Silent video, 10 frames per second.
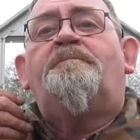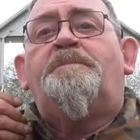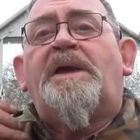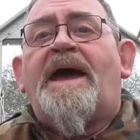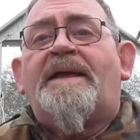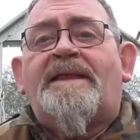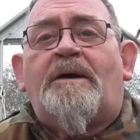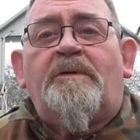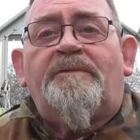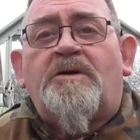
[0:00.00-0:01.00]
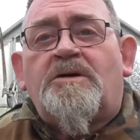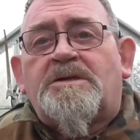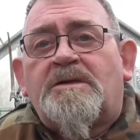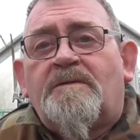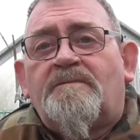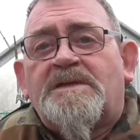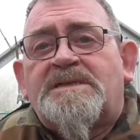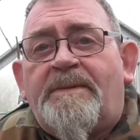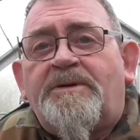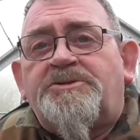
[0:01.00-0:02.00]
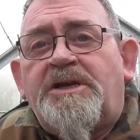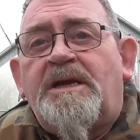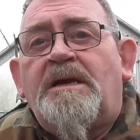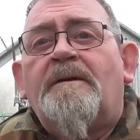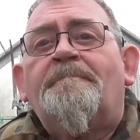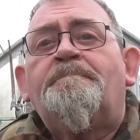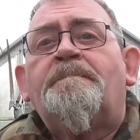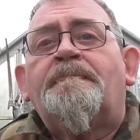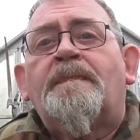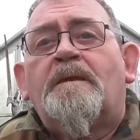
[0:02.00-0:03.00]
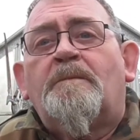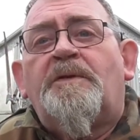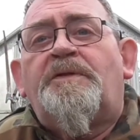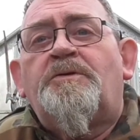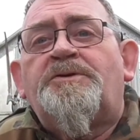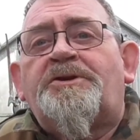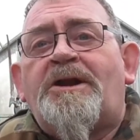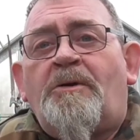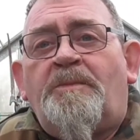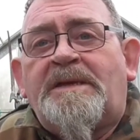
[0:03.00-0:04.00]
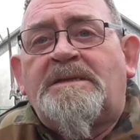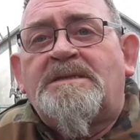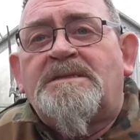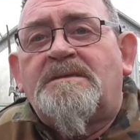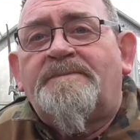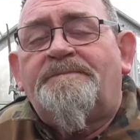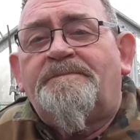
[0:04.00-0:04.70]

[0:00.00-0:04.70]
Behind that we've got the cemetery with the underground middens